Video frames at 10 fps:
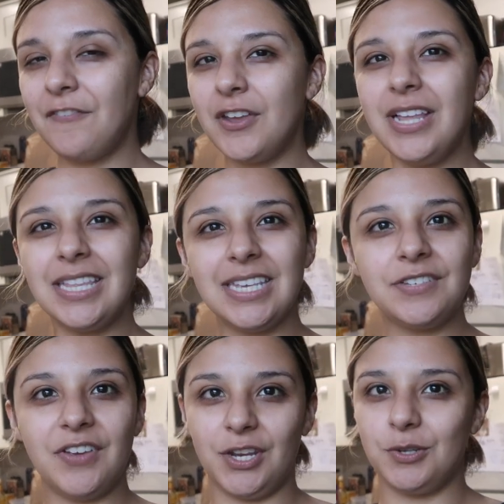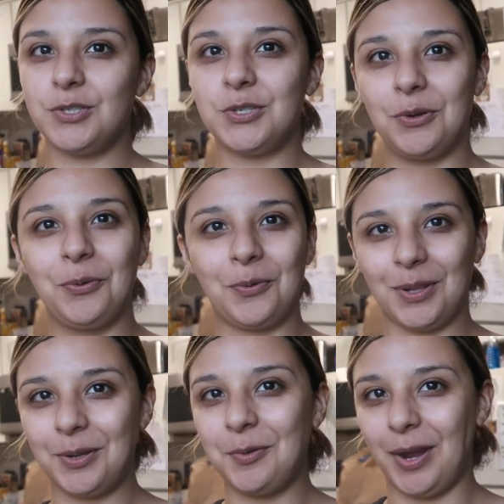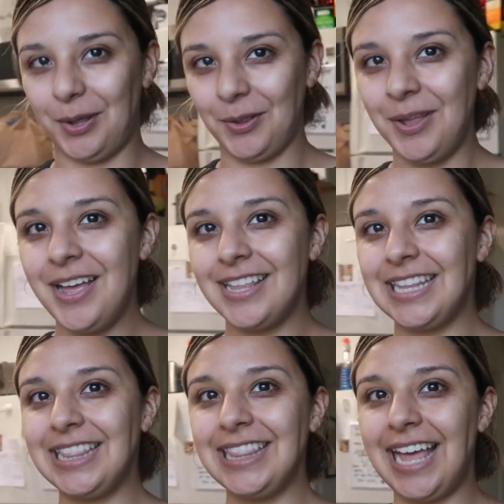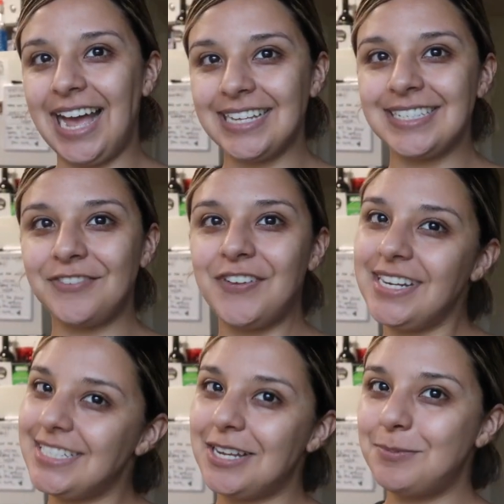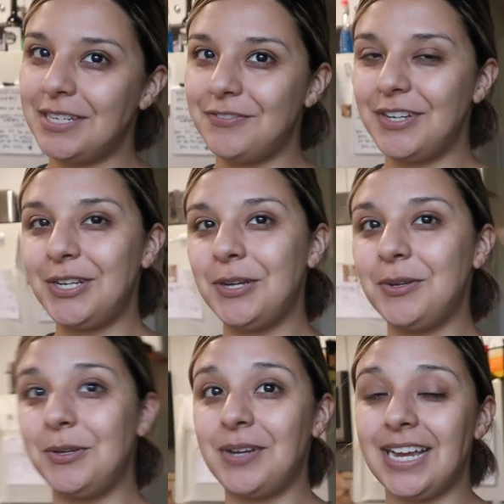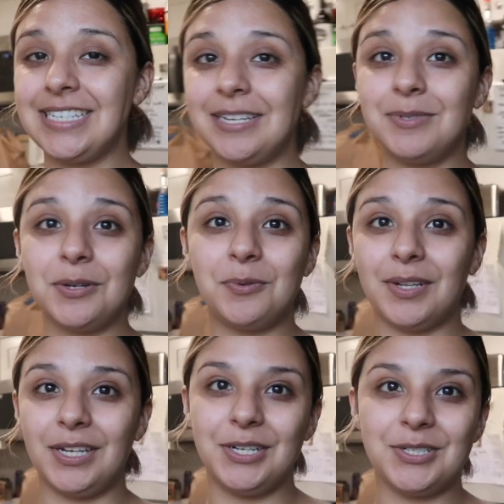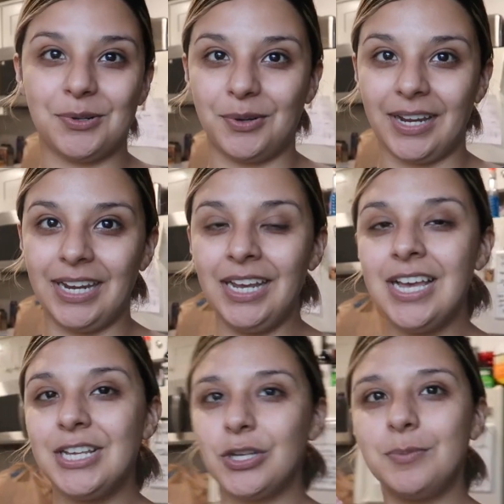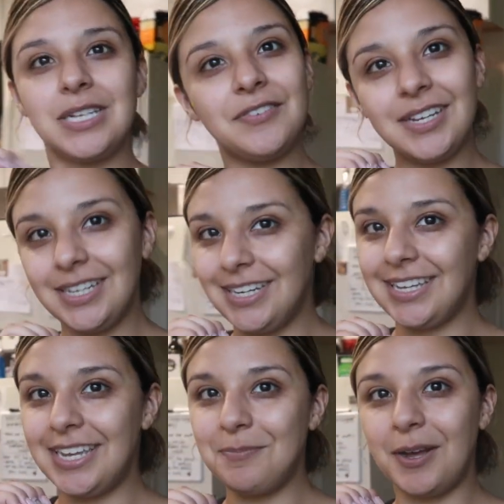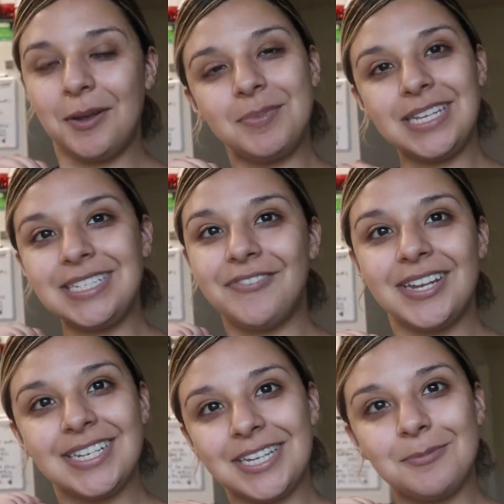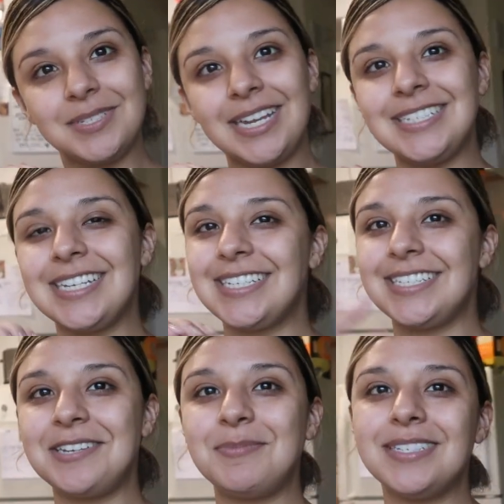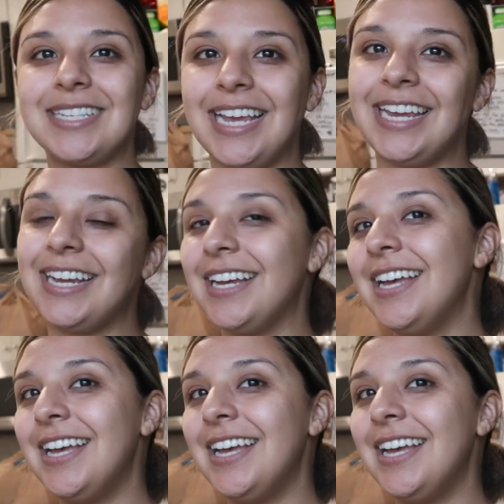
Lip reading: feel like these videos do really well. The last fitness update video, you guys seem to really enjoy. So I'm definitely gonna keep up these fitness updates because it seems like,